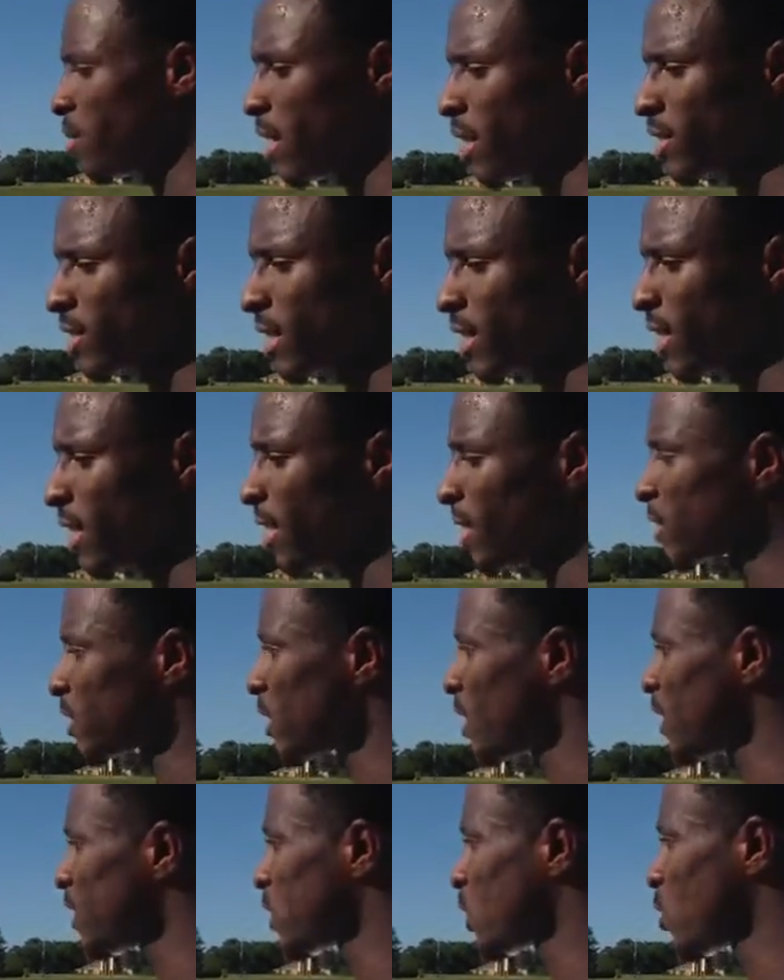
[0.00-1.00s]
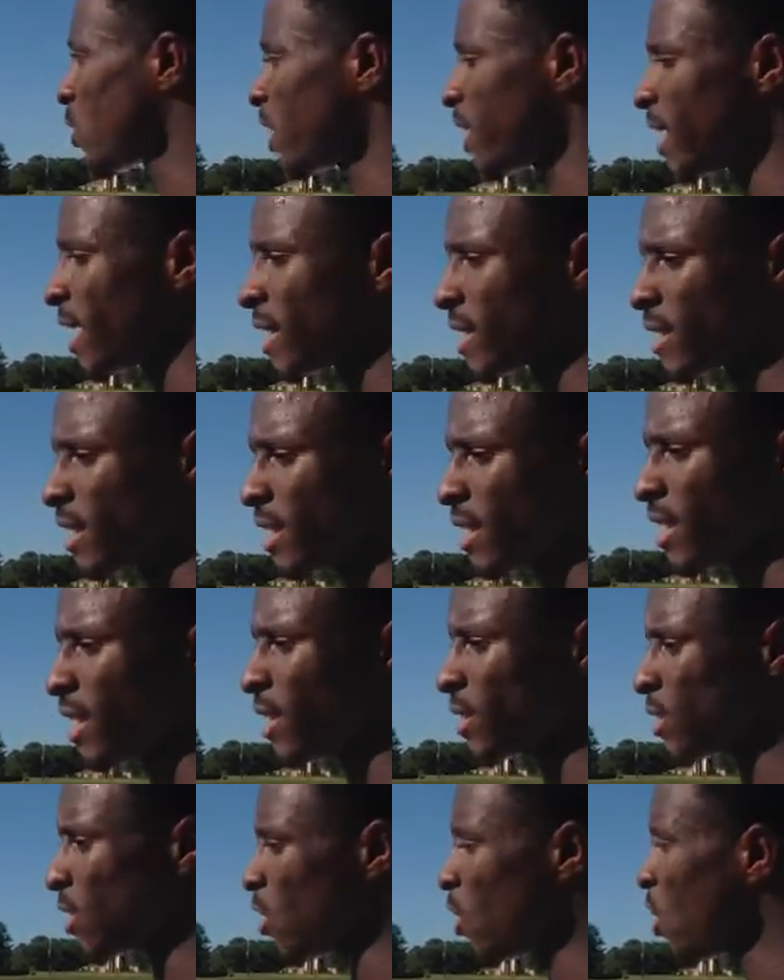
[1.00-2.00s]
Paul Turner, he's a great athlete.
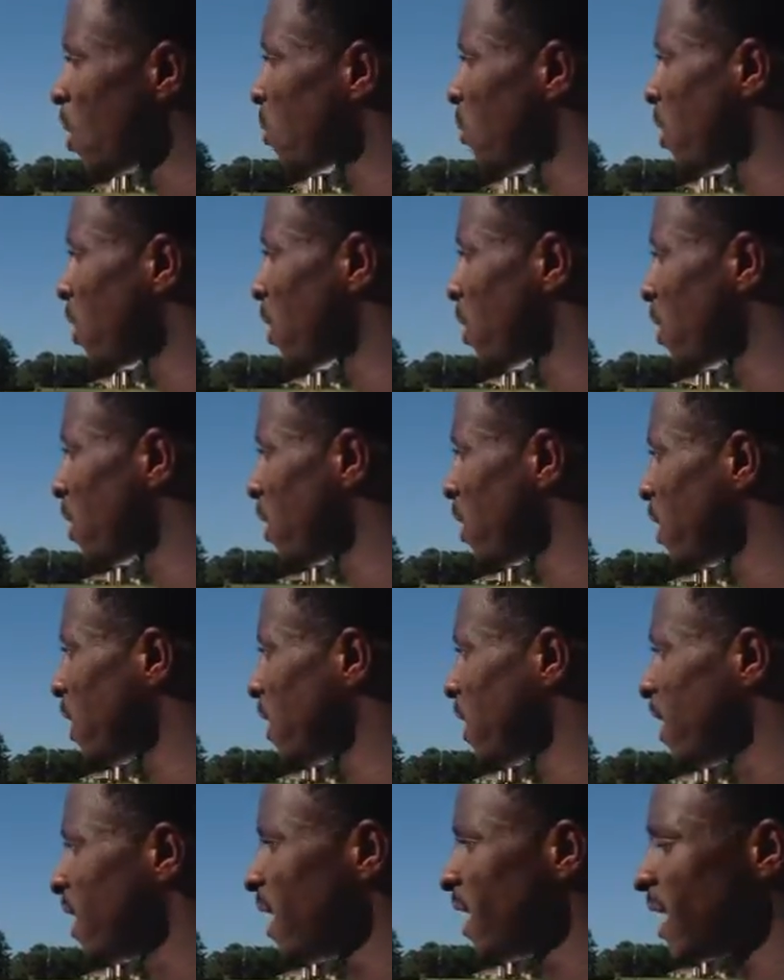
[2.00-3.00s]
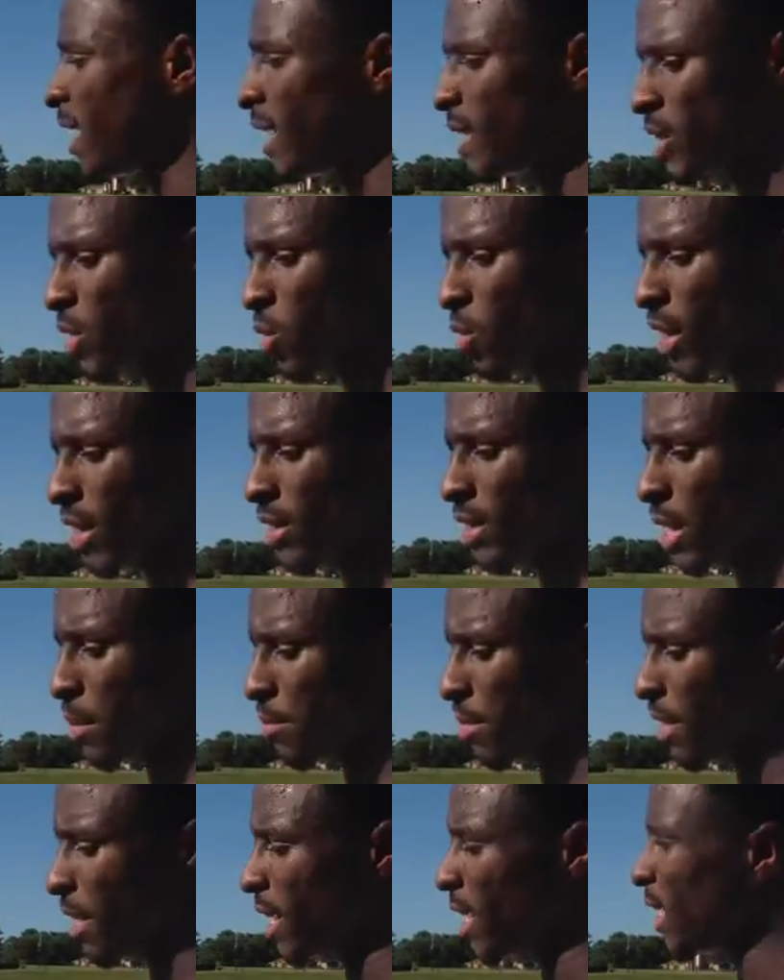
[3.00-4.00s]
He's a hard worker. He's the right
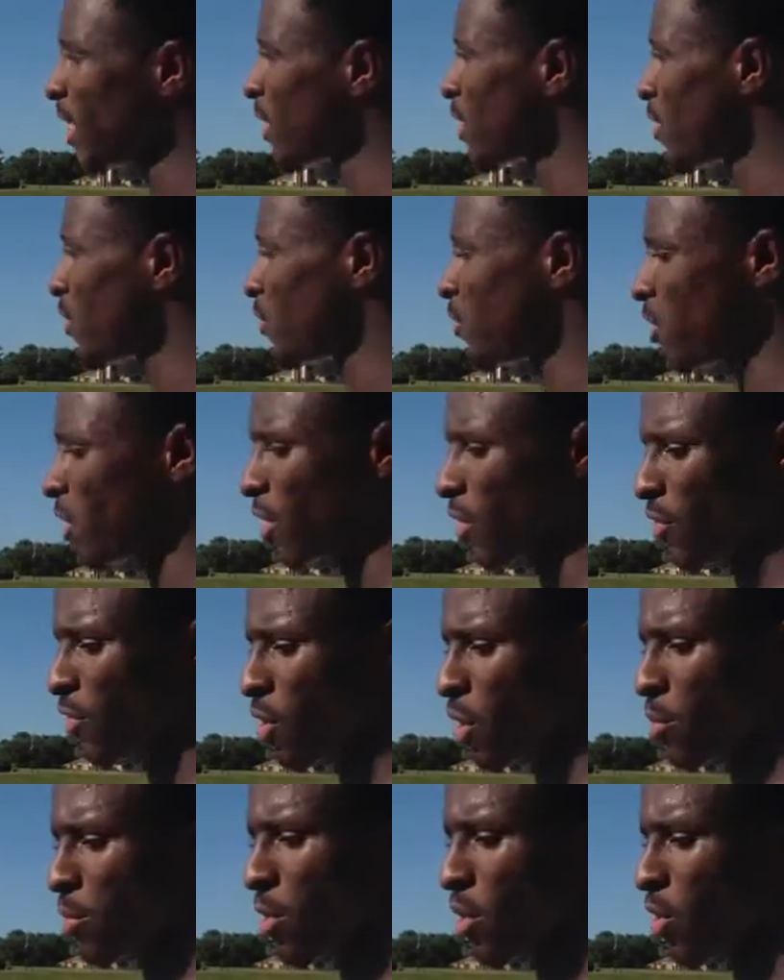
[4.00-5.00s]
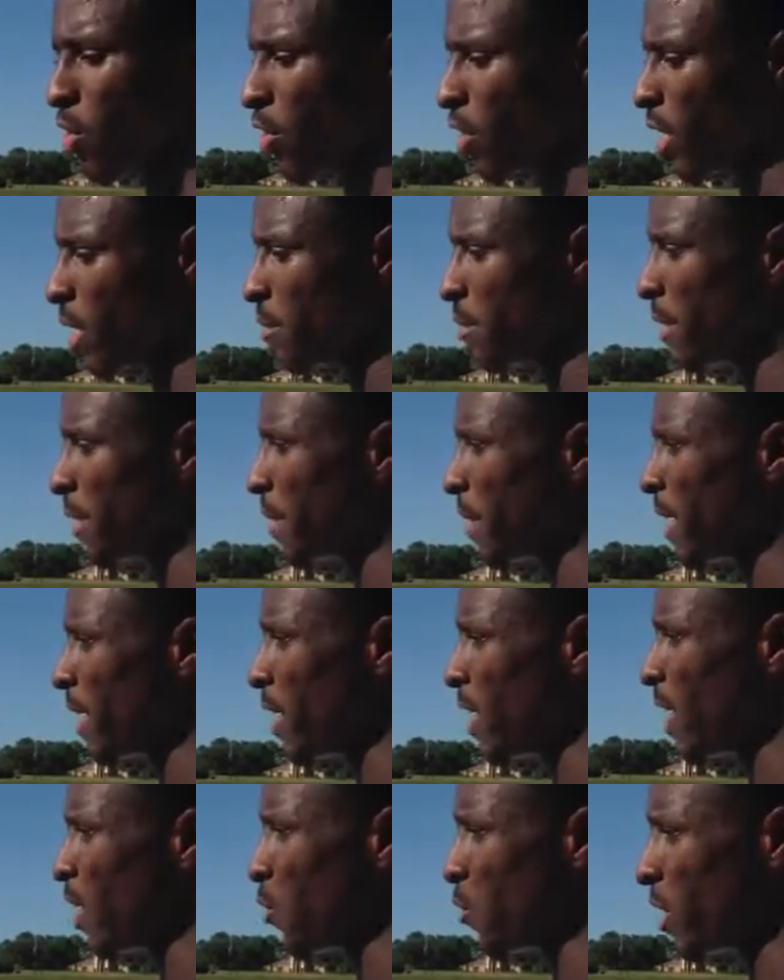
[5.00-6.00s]
type of guy, you know, for a program,
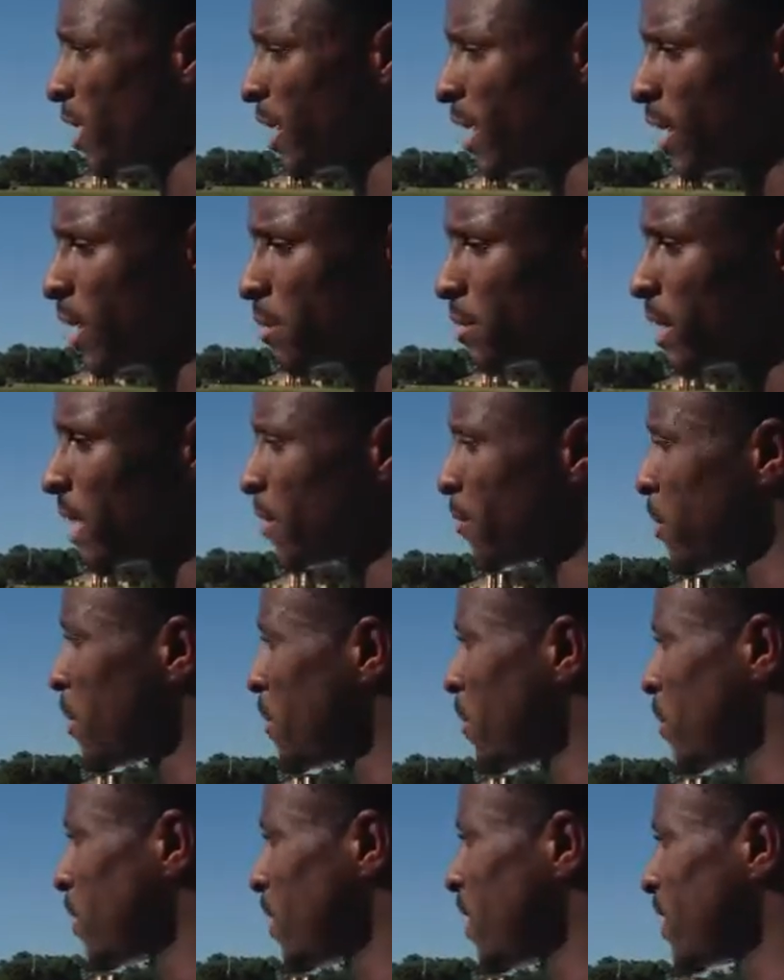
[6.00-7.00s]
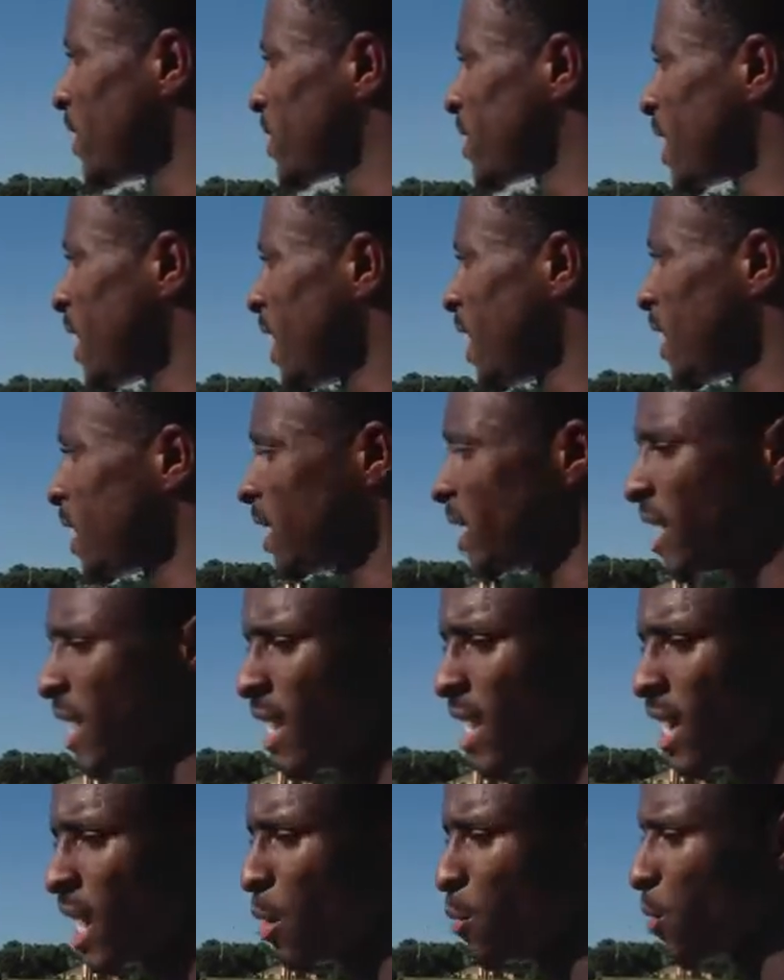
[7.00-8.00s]
and it really helps having him on the other side. And
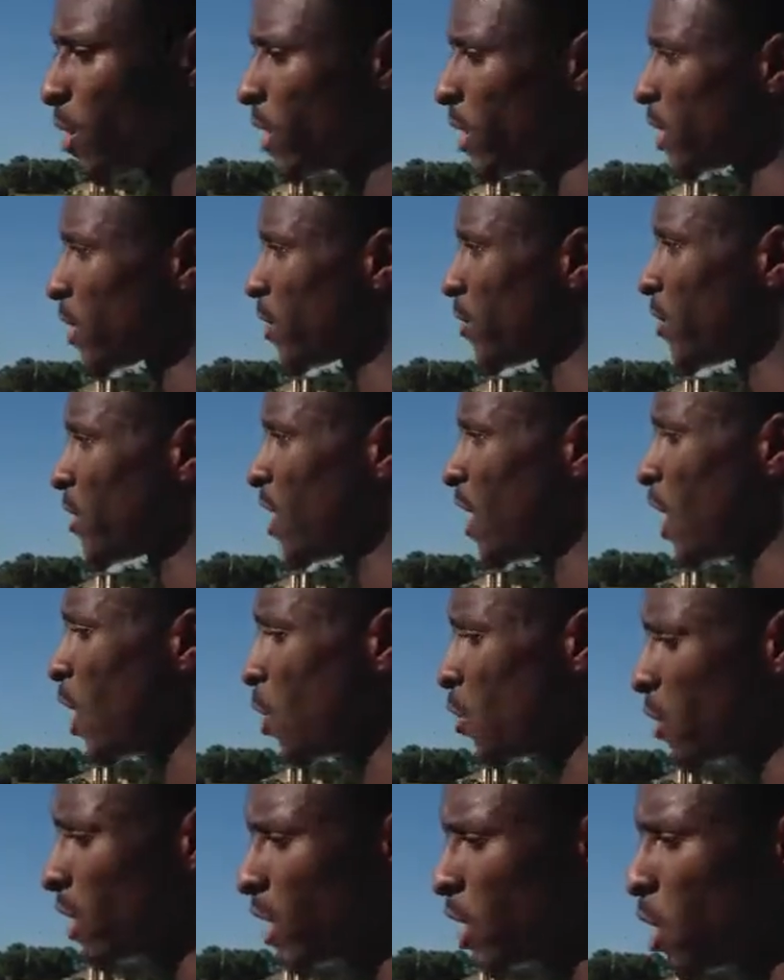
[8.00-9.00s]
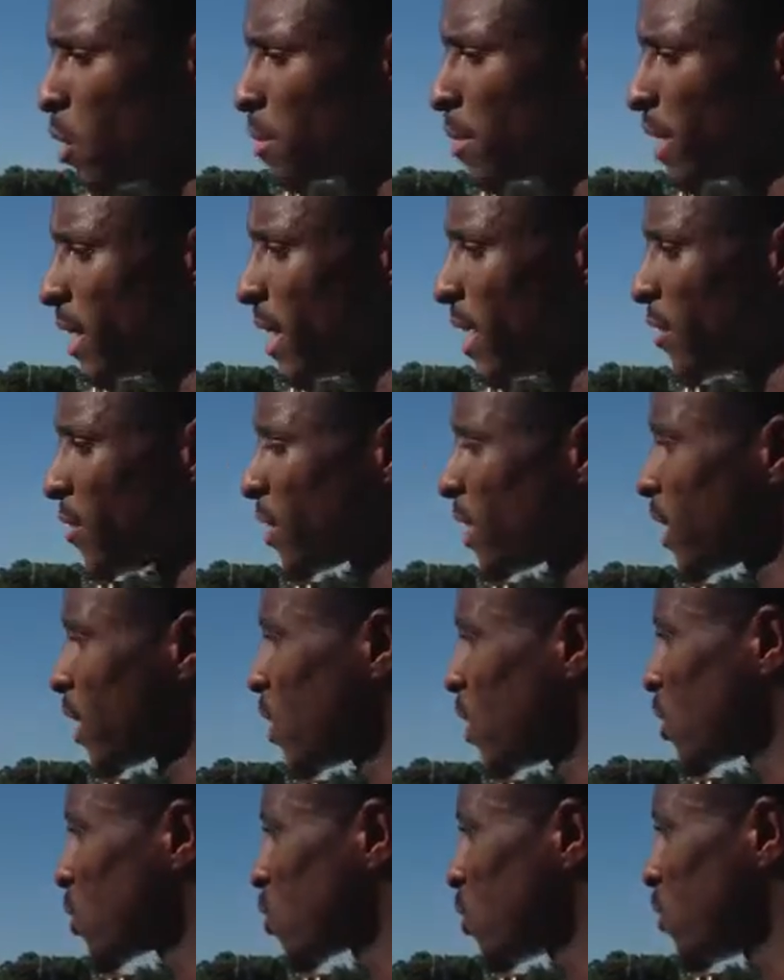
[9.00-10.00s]
I'm really hoping that everything
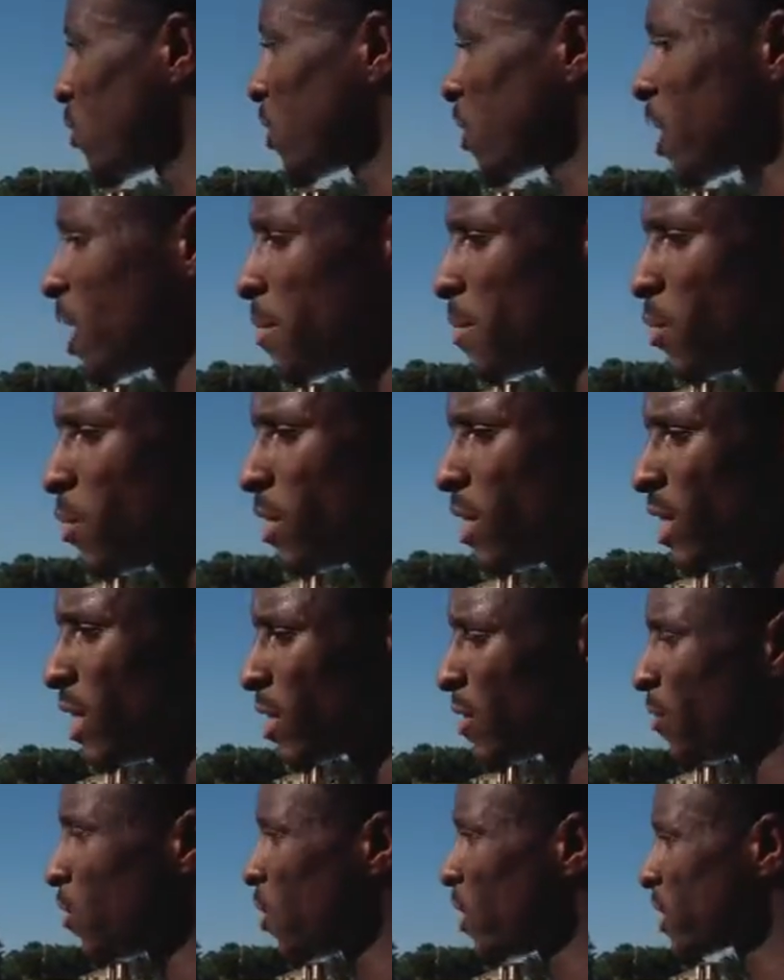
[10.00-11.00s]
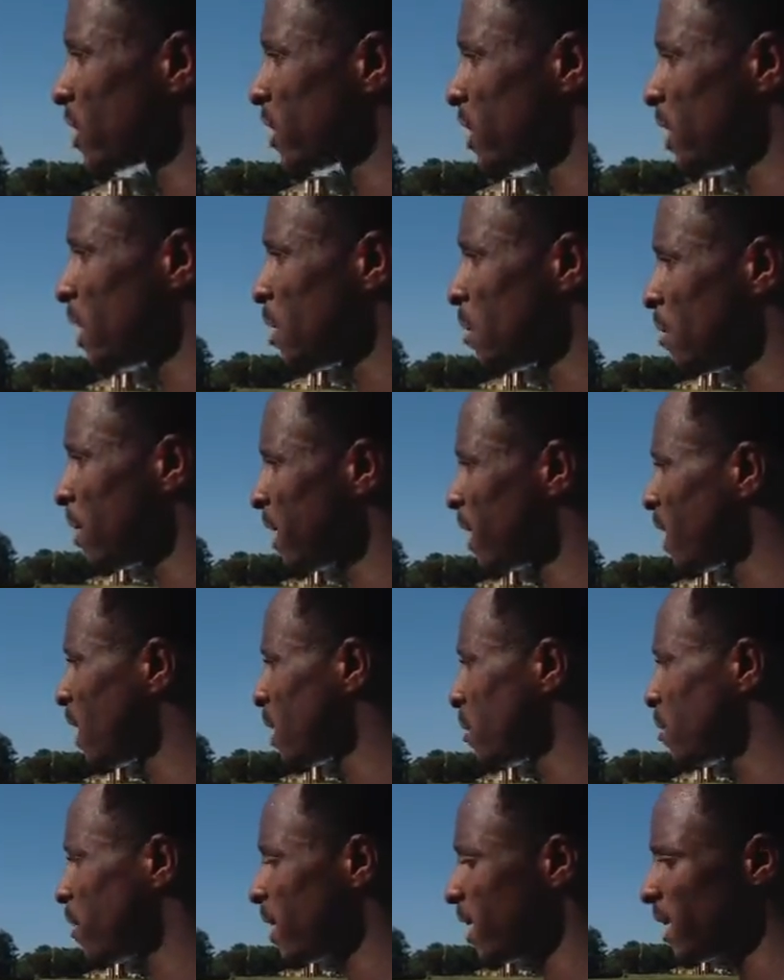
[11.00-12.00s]
goes through for him, and really looking forward to seeing him make a
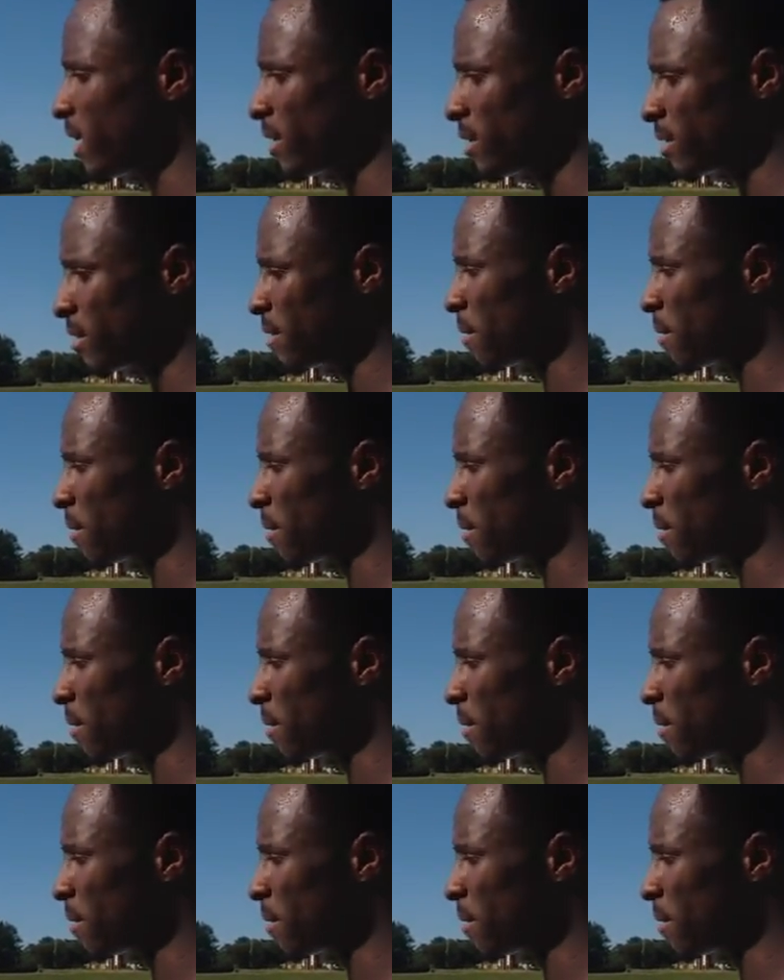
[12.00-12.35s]
lot of plays.